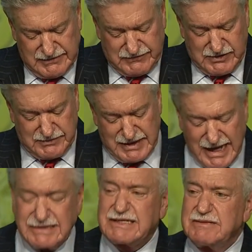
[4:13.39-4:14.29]
for an
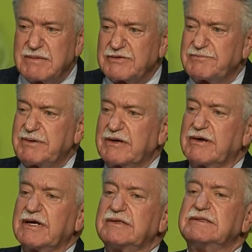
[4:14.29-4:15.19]
18 month
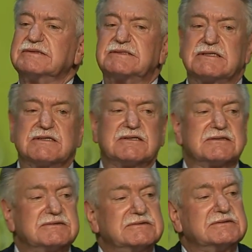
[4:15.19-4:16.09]
period until